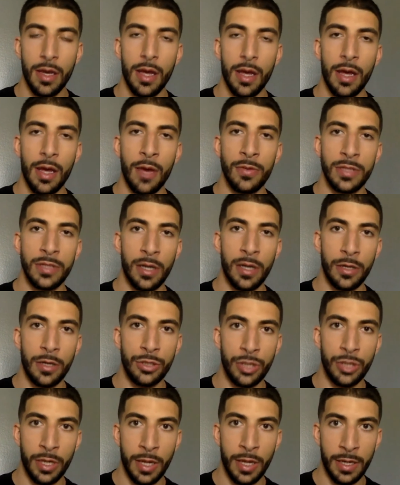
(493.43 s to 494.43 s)
I was
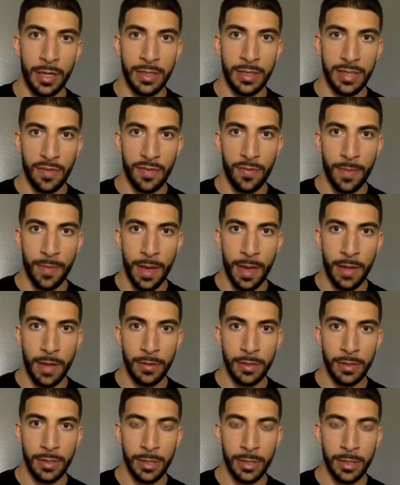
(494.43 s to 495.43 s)
187 pounds.